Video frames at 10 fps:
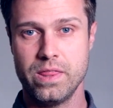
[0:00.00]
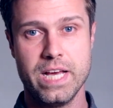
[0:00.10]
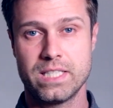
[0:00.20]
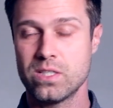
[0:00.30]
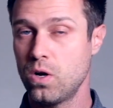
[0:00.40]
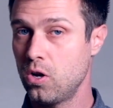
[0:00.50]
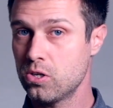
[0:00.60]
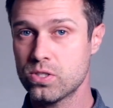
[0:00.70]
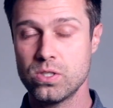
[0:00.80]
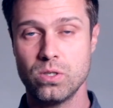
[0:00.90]
that's
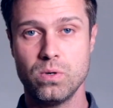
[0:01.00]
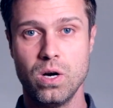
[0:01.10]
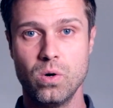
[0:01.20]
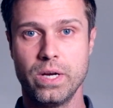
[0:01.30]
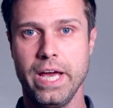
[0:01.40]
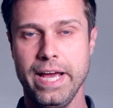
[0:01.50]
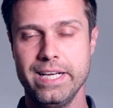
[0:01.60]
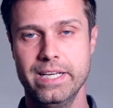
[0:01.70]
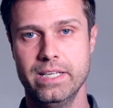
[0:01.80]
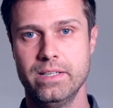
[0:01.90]
also
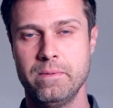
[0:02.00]
okay.